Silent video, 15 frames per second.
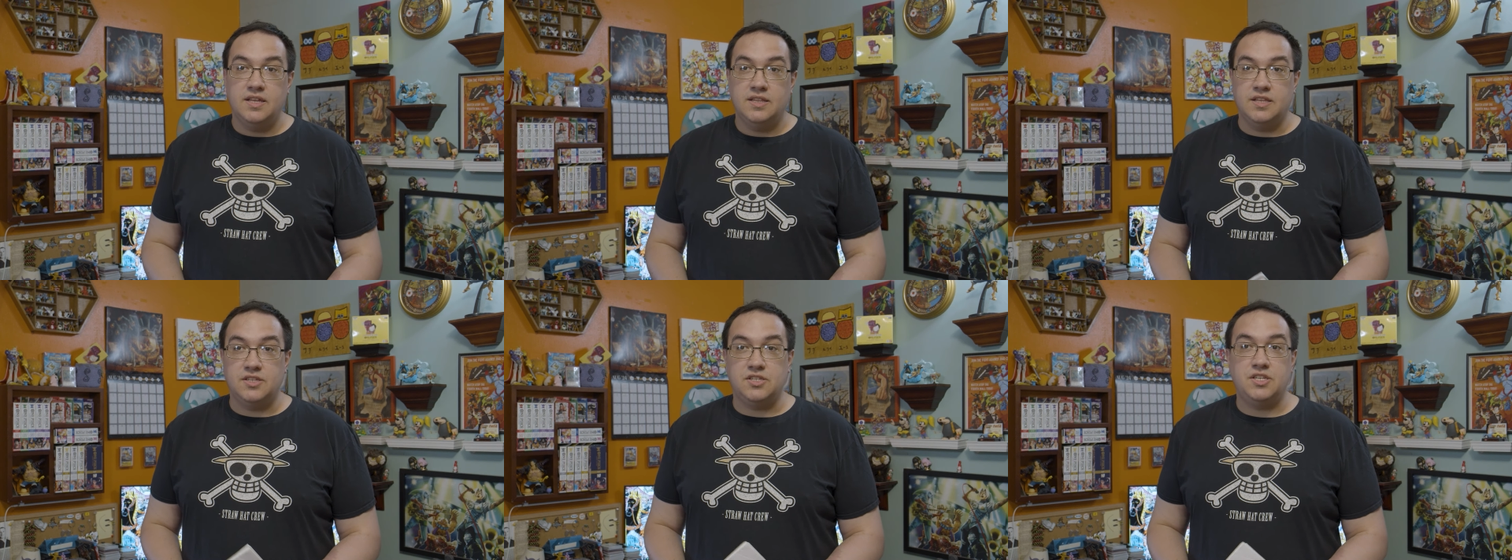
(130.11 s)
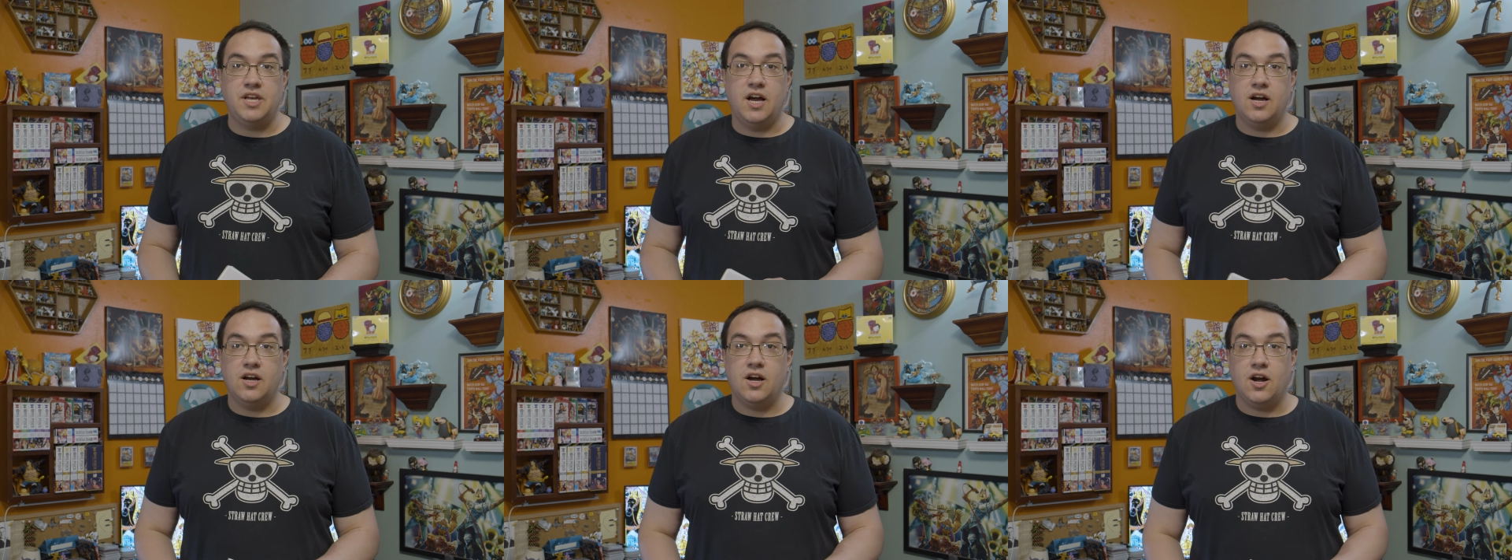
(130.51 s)
this
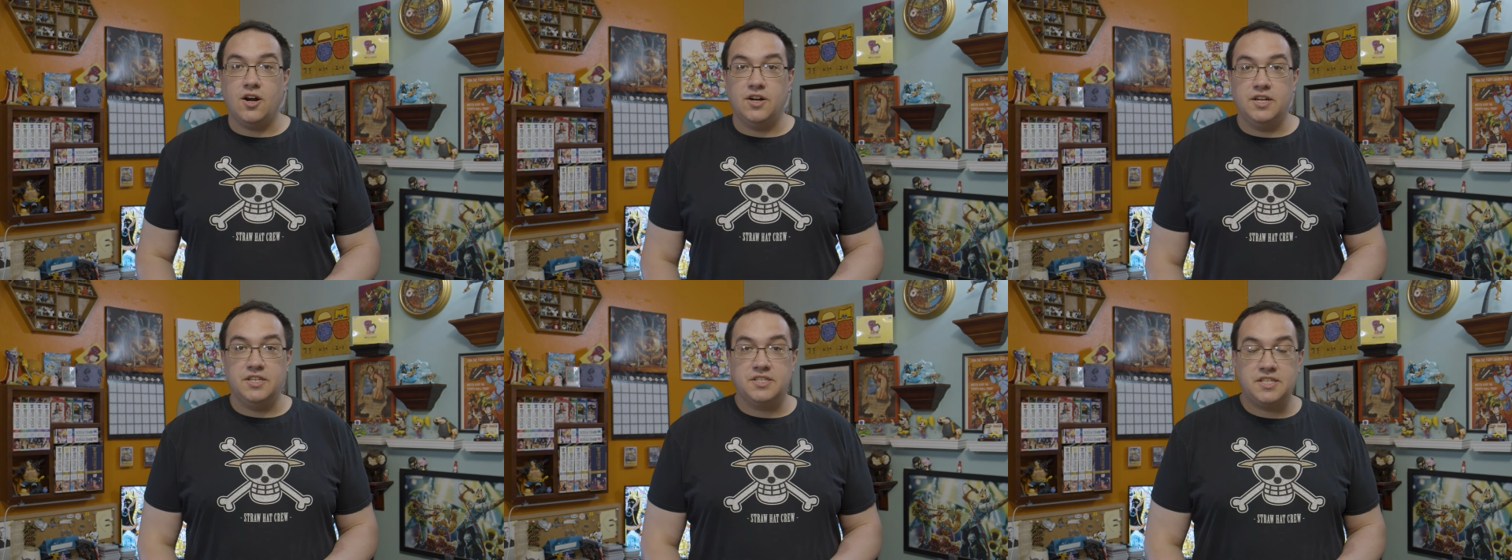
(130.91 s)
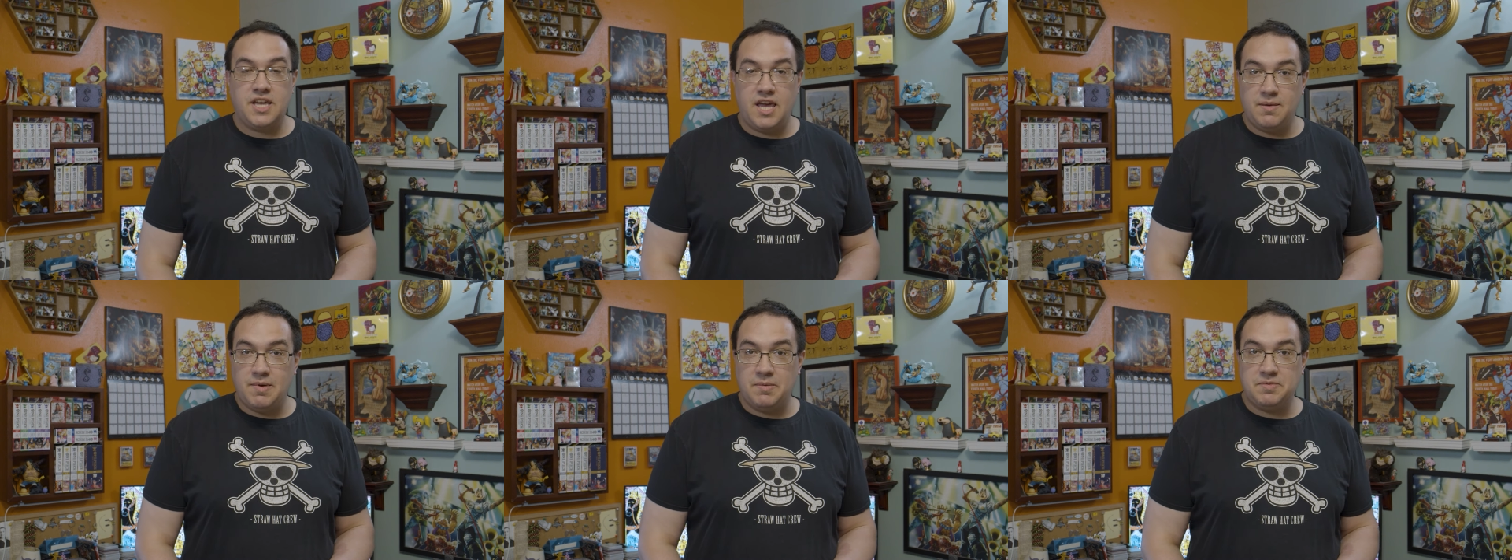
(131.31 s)
young artist
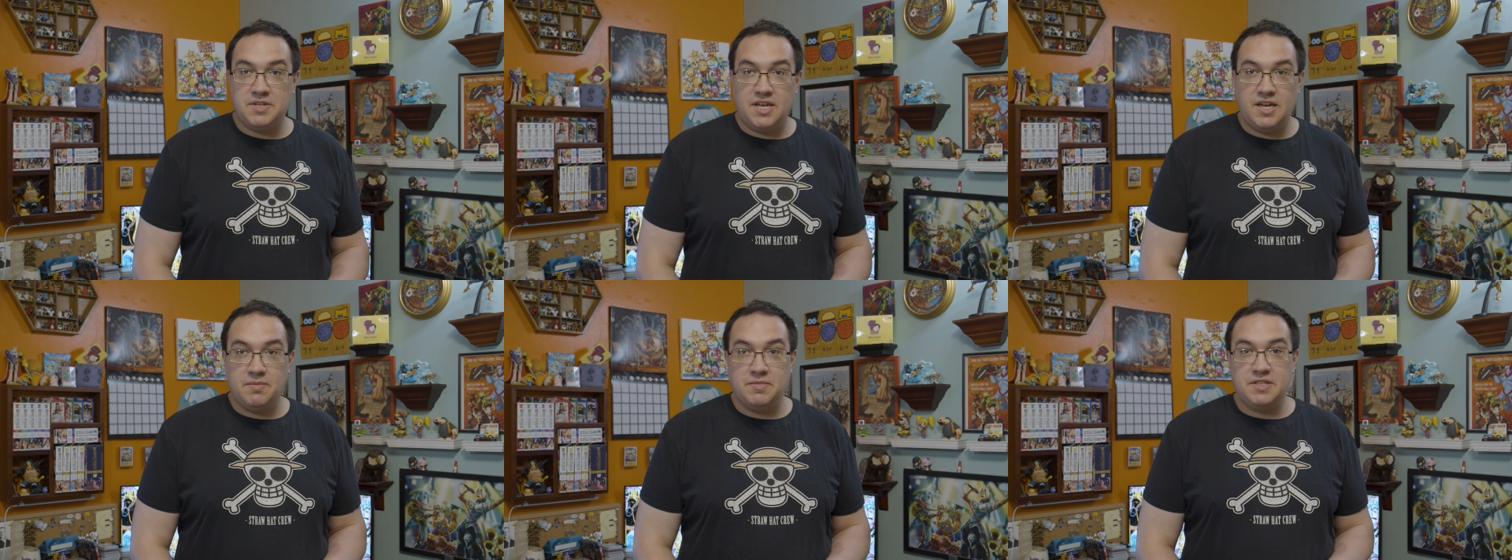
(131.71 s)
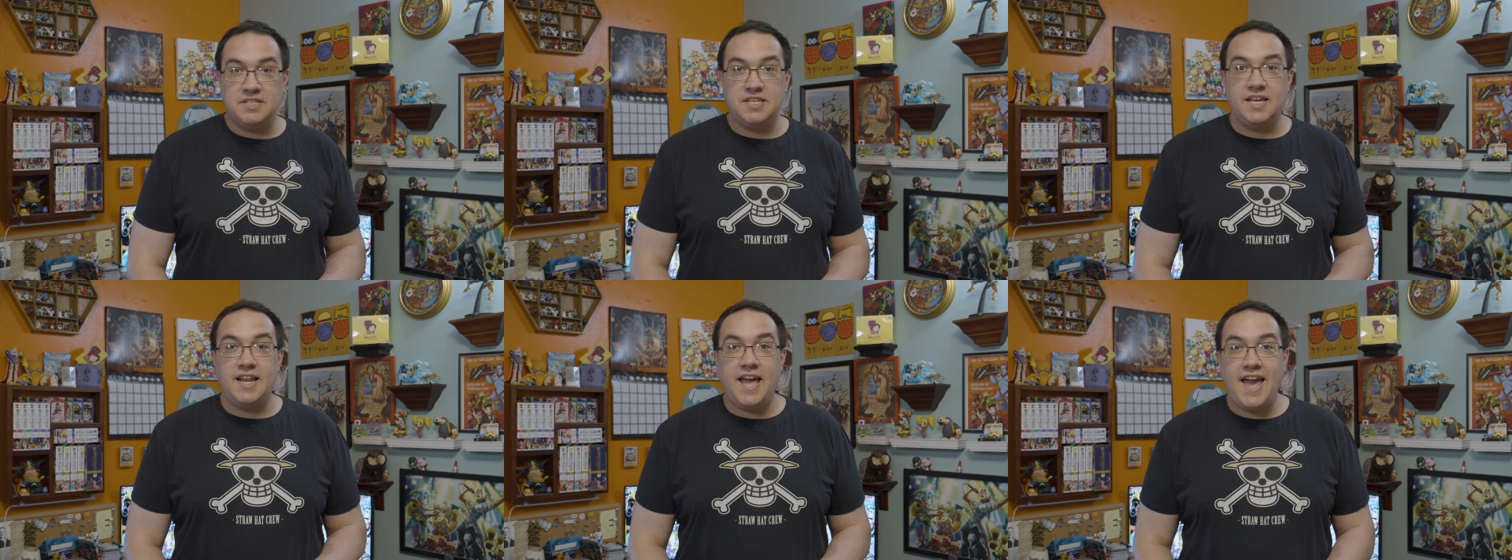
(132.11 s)
came up to him and
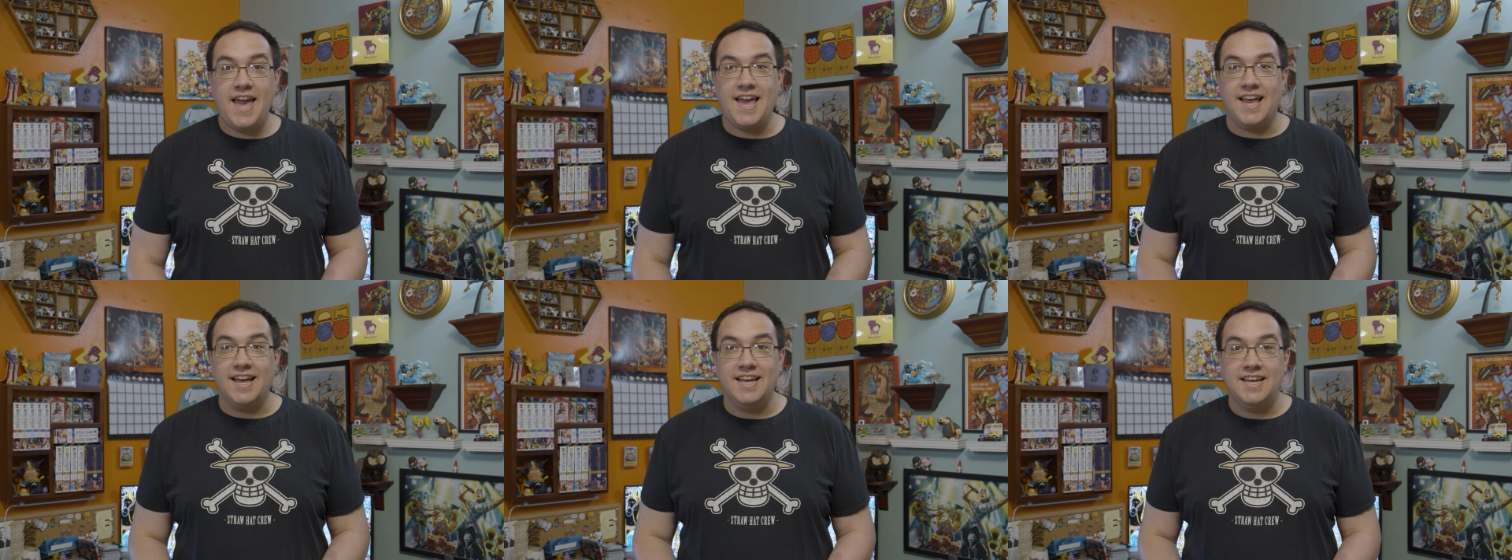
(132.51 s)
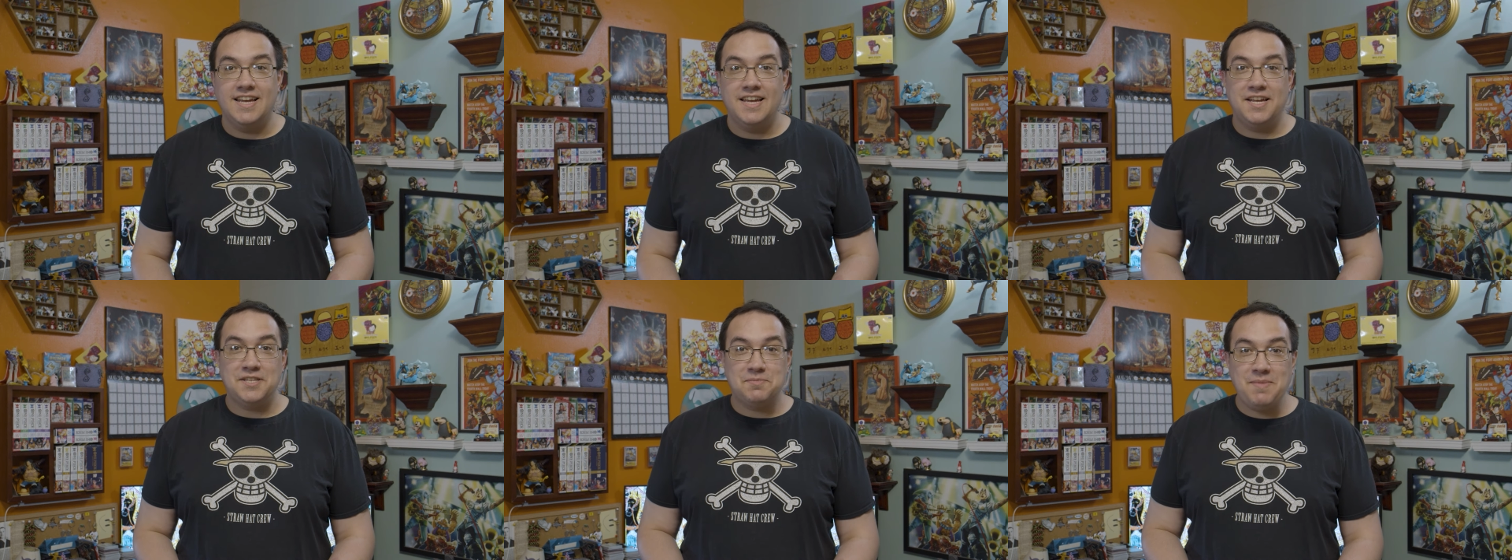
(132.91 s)
said, Hey,
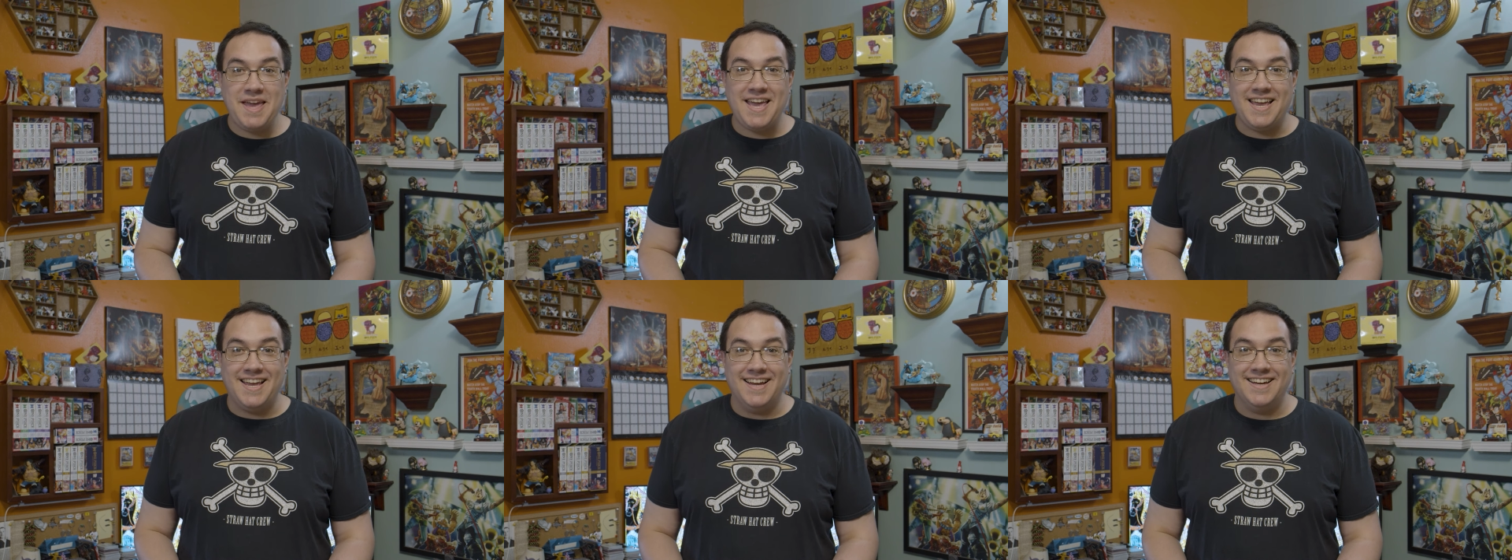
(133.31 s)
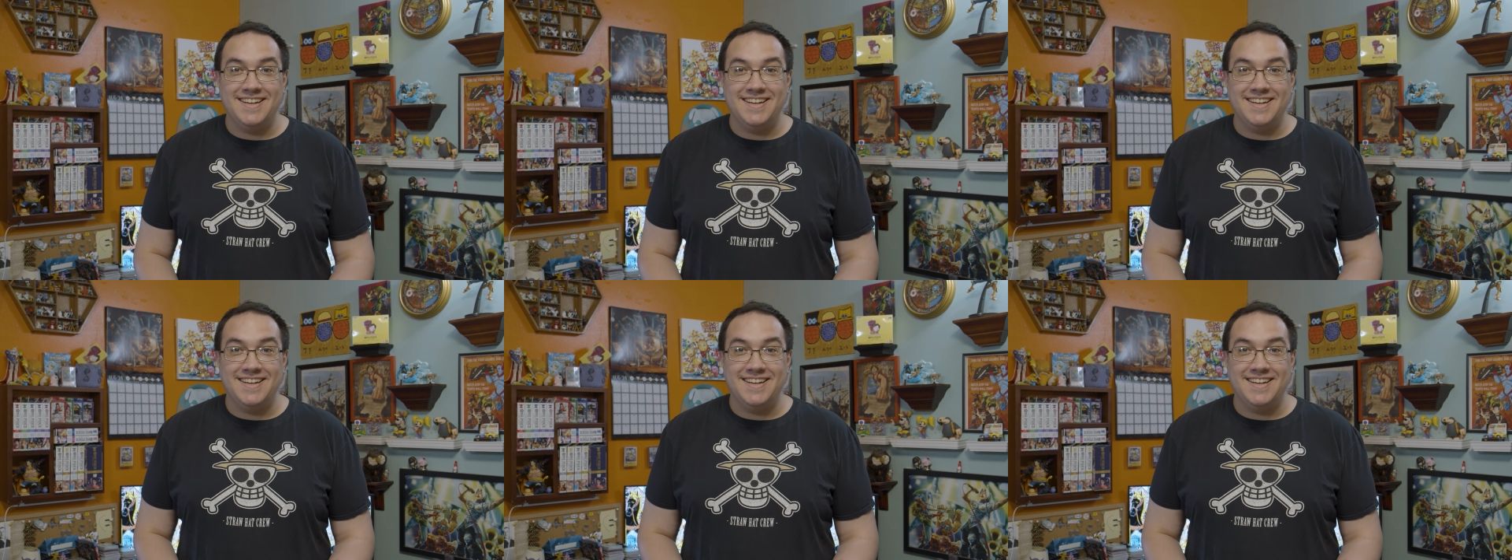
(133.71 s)
it's me!